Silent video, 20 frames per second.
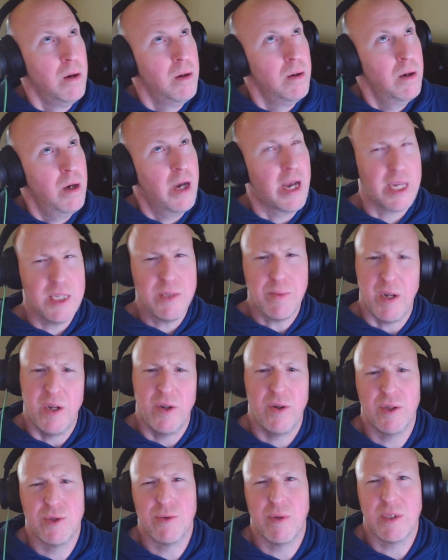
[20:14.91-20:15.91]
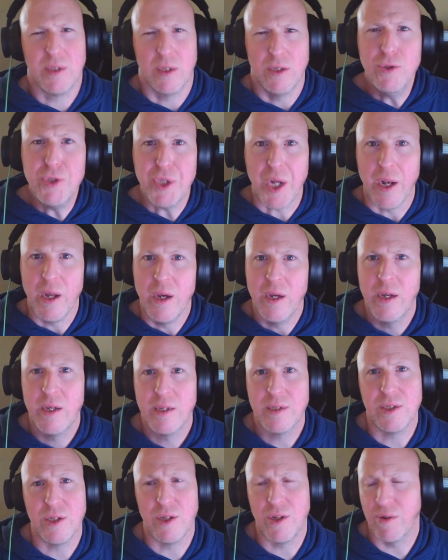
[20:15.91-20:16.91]
New Year's resolution
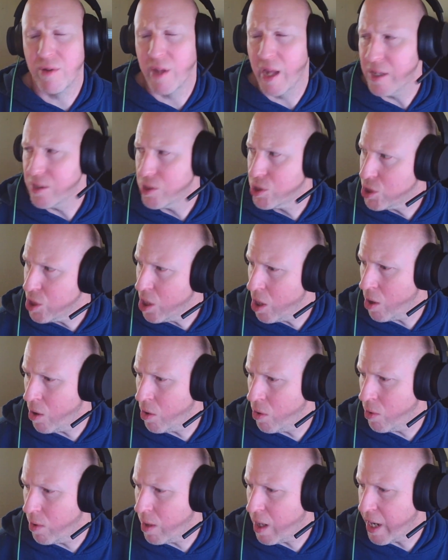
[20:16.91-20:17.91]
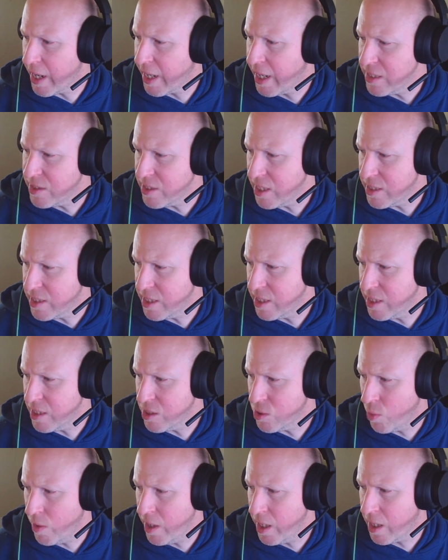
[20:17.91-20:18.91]
is to do that. So I guess that's it
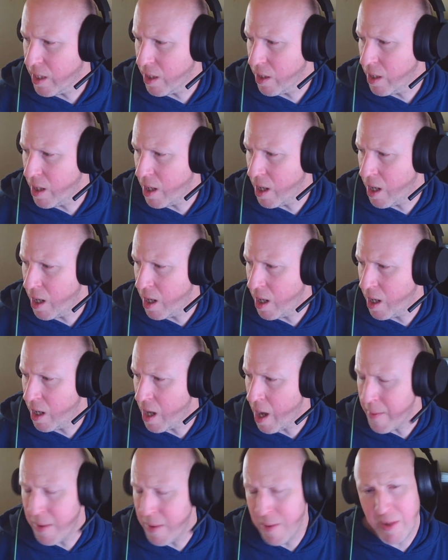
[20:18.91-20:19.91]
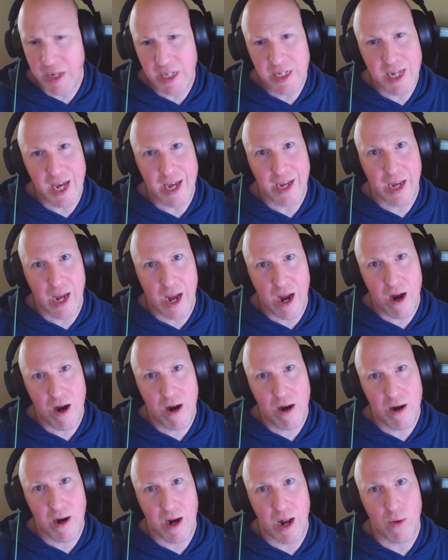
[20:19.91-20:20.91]
this week. Everybody take
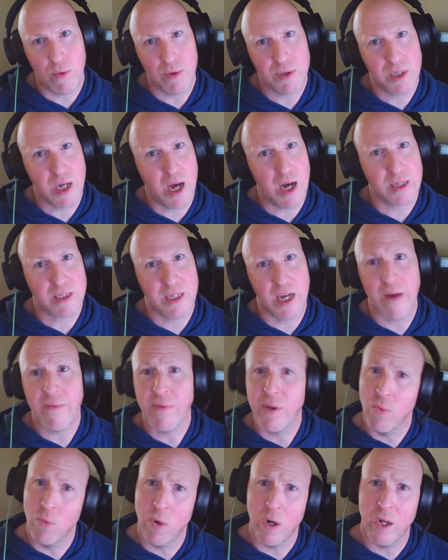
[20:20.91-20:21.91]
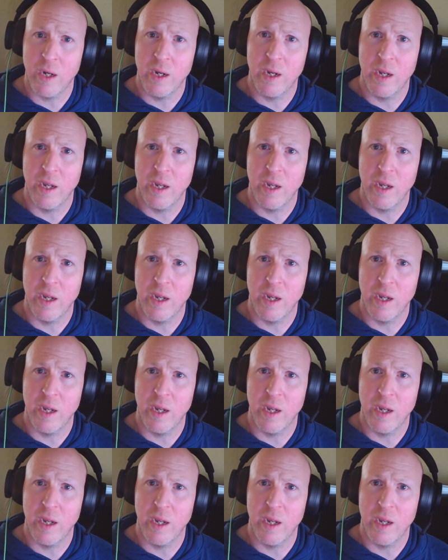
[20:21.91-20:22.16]
care, and I will talk to everyone